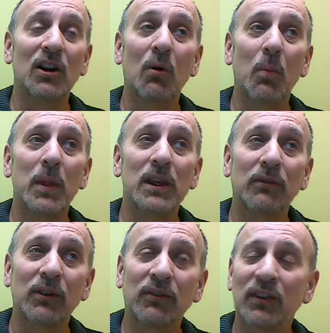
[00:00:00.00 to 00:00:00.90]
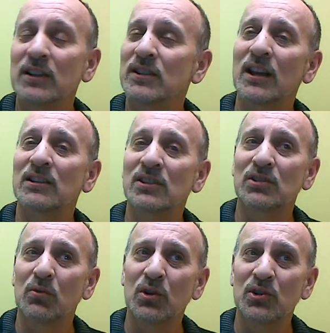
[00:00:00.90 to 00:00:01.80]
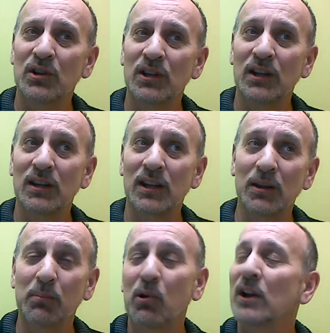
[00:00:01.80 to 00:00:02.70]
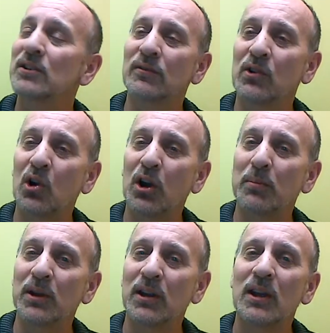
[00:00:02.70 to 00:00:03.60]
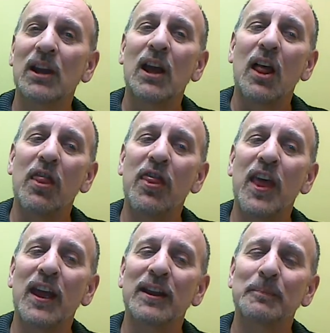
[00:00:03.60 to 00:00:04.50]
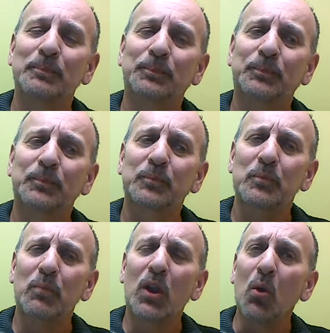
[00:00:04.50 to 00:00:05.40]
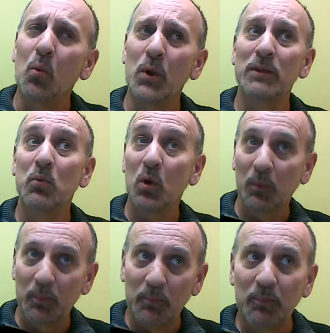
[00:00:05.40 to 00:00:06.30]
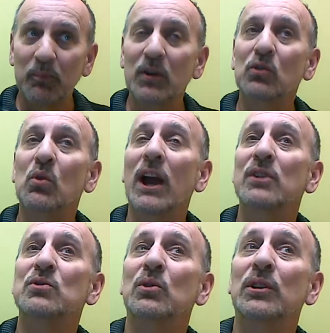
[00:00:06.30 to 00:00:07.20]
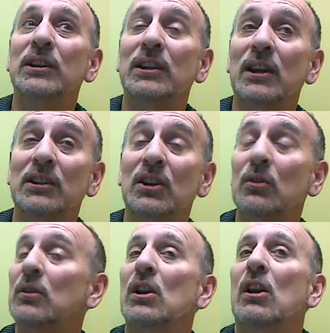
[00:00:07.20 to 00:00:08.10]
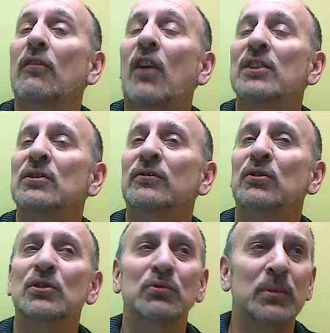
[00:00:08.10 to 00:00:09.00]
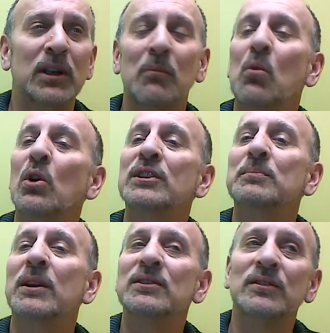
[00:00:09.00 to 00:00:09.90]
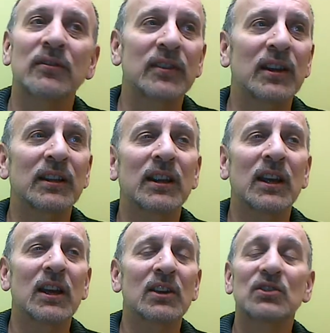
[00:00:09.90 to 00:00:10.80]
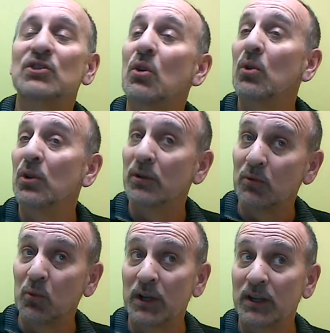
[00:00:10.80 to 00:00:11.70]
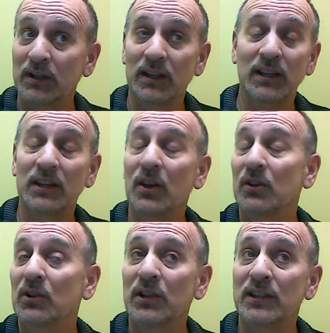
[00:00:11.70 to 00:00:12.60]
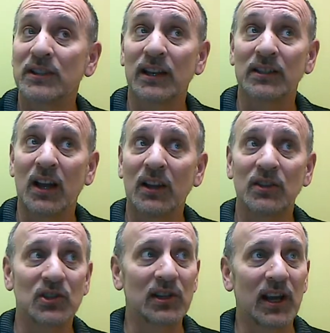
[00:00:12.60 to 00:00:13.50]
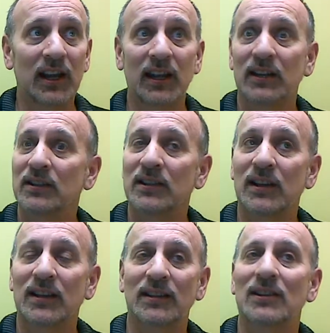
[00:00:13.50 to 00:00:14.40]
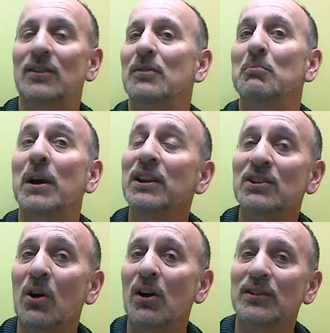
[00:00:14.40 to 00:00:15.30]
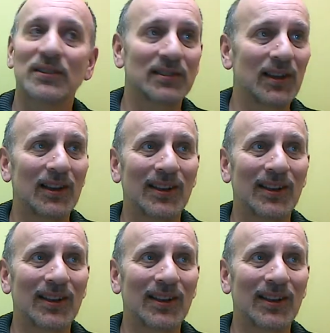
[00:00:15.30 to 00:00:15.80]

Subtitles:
you know, if we fix that distortion in the price of carbon, then we will gradually, you know, fossil fuels will become more expensive than solar and wind and other clean technology, and you know, money talks.